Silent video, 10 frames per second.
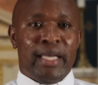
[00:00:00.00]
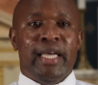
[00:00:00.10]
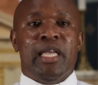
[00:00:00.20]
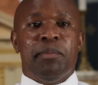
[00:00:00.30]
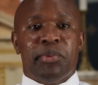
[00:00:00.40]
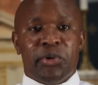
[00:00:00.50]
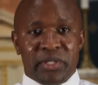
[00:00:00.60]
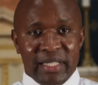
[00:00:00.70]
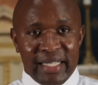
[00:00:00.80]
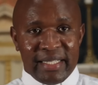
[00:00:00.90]
He
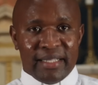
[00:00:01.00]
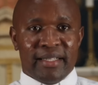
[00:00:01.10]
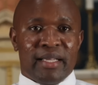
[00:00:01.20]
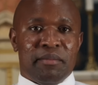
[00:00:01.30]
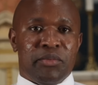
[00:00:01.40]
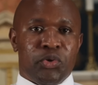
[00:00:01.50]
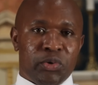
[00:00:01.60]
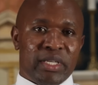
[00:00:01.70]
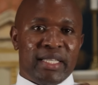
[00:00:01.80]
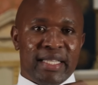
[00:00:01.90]
protected them
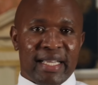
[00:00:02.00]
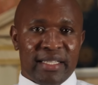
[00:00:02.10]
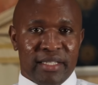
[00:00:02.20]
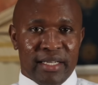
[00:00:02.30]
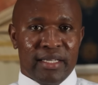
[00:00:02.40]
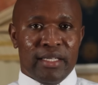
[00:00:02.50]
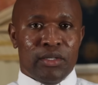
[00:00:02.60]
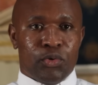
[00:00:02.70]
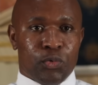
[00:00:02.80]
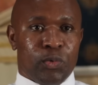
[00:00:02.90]
during their journey
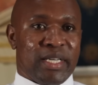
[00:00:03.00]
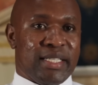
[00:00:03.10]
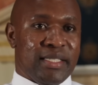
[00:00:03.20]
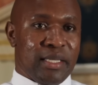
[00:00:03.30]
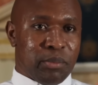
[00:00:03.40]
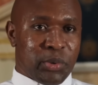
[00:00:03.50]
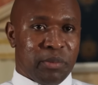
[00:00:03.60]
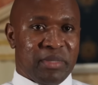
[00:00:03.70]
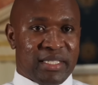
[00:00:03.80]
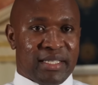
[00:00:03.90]
towards the
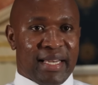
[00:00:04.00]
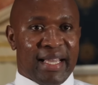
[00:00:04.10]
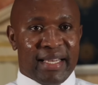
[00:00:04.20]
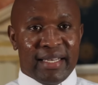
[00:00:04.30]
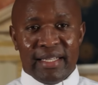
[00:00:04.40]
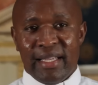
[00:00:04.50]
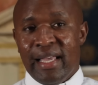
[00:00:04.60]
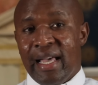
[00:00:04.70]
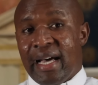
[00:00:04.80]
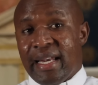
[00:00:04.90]
promised land
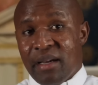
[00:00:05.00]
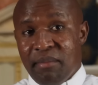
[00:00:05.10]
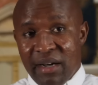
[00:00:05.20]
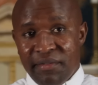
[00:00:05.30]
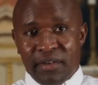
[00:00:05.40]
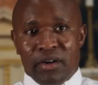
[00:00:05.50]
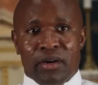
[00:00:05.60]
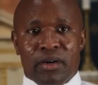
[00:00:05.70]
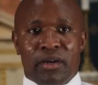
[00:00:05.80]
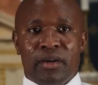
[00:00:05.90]
and above
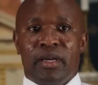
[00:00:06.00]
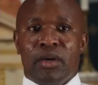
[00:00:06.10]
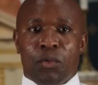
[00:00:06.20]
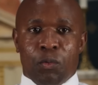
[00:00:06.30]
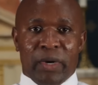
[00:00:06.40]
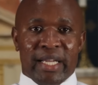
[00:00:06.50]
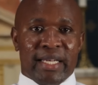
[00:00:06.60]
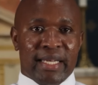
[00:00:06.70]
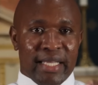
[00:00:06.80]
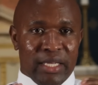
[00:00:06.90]
all
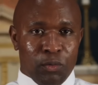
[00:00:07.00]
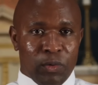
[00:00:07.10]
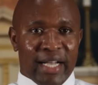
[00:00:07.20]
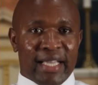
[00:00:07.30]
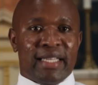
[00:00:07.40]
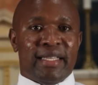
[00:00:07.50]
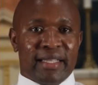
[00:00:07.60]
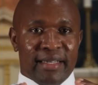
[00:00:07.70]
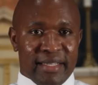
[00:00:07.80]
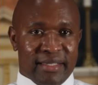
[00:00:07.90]
when they were in the
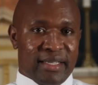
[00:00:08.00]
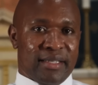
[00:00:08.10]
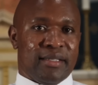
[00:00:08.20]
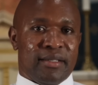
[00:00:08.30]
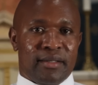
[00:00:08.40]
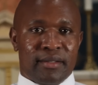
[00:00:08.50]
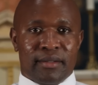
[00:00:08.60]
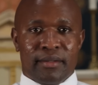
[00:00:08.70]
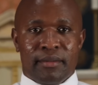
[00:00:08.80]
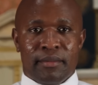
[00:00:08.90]
desert.
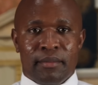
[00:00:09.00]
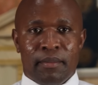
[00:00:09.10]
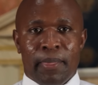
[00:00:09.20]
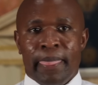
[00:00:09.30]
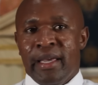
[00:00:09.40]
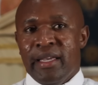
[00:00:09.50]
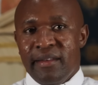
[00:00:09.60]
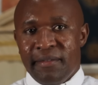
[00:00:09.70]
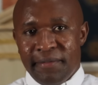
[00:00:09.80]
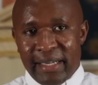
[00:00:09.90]
In
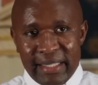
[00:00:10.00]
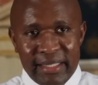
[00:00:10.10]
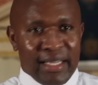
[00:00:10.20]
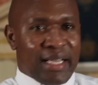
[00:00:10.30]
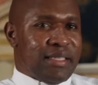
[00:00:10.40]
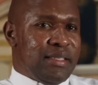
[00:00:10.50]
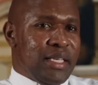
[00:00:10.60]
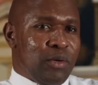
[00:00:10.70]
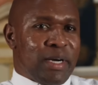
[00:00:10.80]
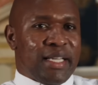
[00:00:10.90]
fact, as they
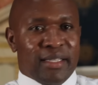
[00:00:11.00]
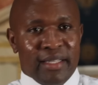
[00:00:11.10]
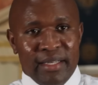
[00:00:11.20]
were in the